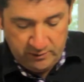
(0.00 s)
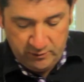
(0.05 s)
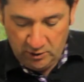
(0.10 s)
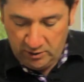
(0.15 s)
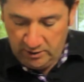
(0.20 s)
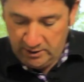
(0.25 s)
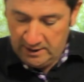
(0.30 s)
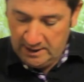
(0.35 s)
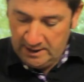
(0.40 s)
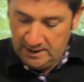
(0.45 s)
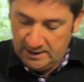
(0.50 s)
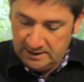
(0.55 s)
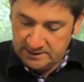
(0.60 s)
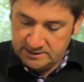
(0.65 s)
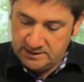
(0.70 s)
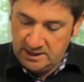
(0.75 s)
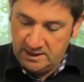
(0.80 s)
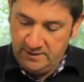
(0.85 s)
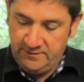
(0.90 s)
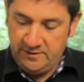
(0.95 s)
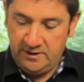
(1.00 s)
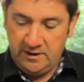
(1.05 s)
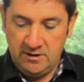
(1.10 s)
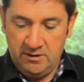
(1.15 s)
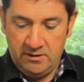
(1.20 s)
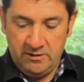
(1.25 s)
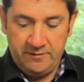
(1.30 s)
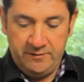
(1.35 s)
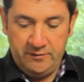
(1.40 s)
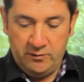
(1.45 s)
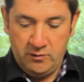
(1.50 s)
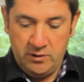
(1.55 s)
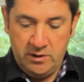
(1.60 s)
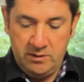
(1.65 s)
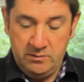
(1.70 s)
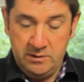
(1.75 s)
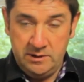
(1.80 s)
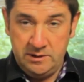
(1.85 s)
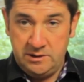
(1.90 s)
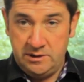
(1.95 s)
got a safety guard for you,
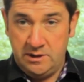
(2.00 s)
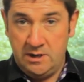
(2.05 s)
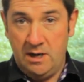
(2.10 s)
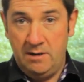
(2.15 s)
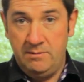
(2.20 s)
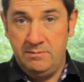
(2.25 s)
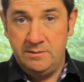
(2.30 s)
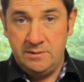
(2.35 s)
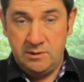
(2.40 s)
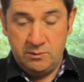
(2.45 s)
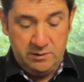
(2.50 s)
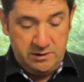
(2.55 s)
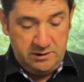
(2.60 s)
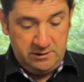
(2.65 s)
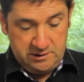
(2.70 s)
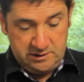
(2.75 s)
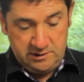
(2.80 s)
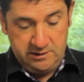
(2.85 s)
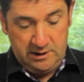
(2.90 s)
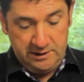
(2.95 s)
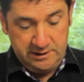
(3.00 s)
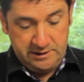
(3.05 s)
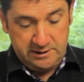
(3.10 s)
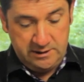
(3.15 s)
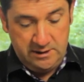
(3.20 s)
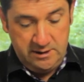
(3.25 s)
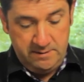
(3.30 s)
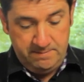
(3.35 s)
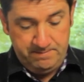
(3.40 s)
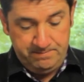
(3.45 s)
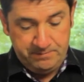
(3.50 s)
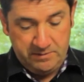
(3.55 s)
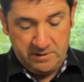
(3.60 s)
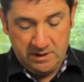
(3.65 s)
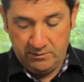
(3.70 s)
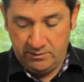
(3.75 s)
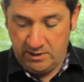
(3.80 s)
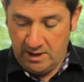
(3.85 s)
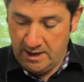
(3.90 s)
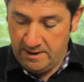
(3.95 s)
which comes with your slicer,
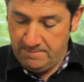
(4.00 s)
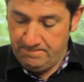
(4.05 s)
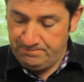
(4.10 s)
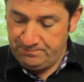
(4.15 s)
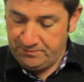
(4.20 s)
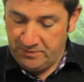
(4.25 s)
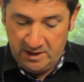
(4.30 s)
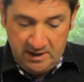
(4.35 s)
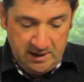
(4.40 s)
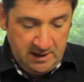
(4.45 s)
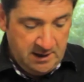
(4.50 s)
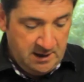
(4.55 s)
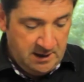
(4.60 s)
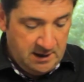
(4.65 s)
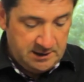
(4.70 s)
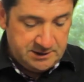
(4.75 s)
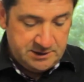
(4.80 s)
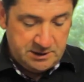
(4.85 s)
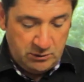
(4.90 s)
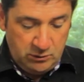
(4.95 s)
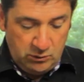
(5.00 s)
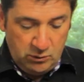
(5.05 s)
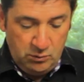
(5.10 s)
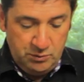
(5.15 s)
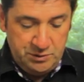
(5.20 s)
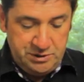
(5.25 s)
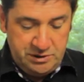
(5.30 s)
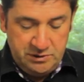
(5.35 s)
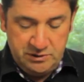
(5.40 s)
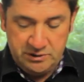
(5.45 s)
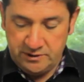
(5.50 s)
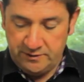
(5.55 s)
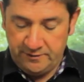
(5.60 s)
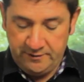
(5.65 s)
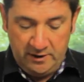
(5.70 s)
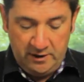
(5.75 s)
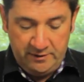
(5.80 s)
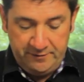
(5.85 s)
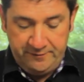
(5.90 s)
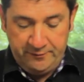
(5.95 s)
okay? So always use
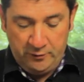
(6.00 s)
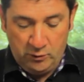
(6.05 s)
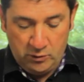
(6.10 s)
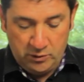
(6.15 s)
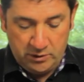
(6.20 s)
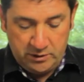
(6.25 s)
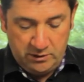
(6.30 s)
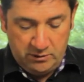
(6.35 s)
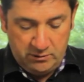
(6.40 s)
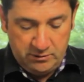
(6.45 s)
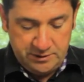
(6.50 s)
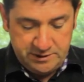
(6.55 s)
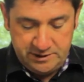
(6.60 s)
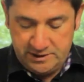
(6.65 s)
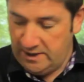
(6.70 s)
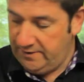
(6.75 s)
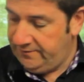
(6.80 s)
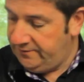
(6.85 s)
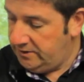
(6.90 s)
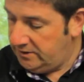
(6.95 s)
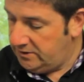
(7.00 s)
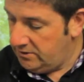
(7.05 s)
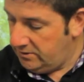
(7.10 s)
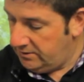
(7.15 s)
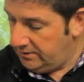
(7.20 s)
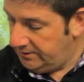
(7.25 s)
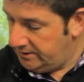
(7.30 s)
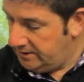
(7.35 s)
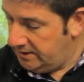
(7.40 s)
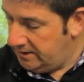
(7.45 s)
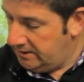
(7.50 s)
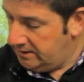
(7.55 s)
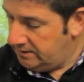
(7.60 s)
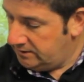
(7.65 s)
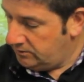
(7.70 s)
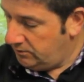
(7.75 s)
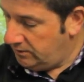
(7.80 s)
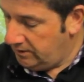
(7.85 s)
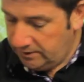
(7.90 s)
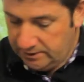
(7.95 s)
a fork or a safety guard. So
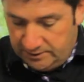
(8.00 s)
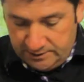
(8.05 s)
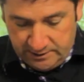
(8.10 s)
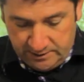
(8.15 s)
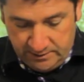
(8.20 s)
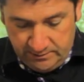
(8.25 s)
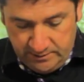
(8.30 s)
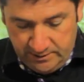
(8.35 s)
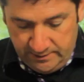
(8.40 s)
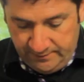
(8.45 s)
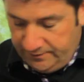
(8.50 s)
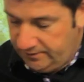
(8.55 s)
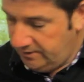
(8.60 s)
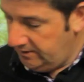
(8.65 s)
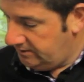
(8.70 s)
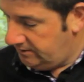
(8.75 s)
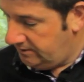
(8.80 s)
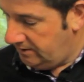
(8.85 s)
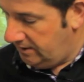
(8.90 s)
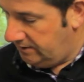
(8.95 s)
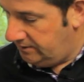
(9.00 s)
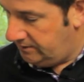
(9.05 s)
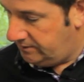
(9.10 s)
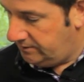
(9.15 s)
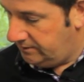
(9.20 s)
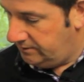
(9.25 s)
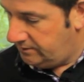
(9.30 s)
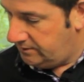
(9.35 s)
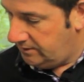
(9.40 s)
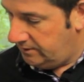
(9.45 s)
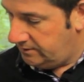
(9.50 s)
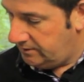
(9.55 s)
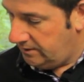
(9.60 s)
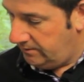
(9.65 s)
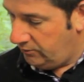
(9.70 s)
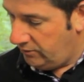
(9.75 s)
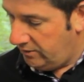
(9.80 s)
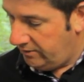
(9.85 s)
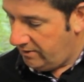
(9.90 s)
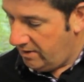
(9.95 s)
what I'm gonna do for this instance is I'm
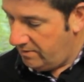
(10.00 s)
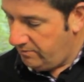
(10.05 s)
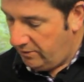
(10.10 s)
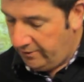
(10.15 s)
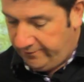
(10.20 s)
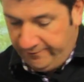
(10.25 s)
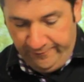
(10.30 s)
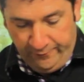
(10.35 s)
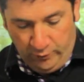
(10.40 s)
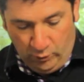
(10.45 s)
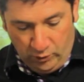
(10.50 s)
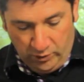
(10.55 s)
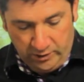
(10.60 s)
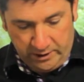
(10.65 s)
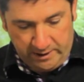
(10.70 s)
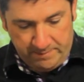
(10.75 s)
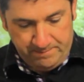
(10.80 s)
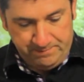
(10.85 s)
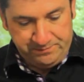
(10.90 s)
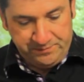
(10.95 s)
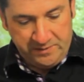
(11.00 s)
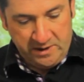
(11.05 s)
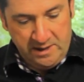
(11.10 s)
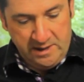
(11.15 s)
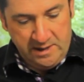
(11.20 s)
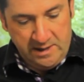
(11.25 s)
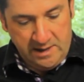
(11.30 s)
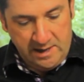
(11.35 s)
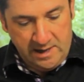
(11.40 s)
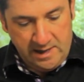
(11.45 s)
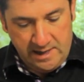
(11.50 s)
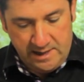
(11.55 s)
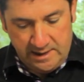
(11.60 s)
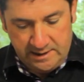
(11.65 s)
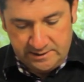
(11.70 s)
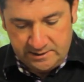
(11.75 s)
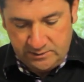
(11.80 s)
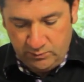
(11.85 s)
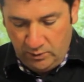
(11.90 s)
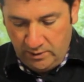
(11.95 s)
gonna grab my fork, and
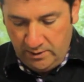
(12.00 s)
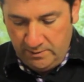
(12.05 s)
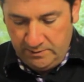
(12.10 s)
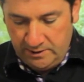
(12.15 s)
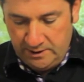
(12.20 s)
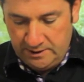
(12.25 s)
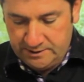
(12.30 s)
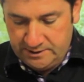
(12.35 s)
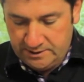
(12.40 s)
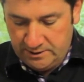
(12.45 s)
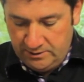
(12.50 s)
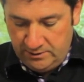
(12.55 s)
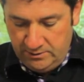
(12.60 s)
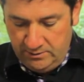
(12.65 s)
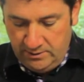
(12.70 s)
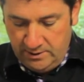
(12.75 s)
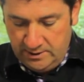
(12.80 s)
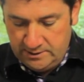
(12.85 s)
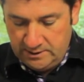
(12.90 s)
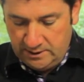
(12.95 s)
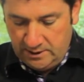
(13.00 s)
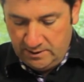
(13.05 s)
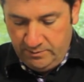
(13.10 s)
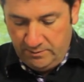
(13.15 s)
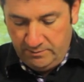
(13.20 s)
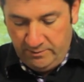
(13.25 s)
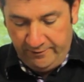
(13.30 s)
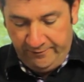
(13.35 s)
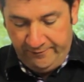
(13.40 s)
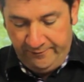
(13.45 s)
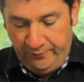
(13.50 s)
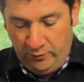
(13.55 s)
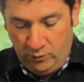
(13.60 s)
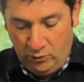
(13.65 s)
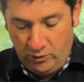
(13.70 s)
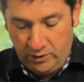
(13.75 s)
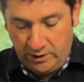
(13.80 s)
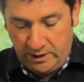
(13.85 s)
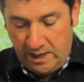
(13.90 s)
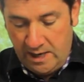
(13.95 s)
what I'm gonna do is I'm gonna put my
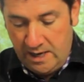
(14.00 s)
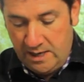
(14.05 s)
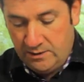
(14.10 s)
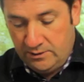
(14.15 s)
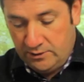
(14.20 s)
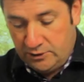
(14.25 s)
fork in the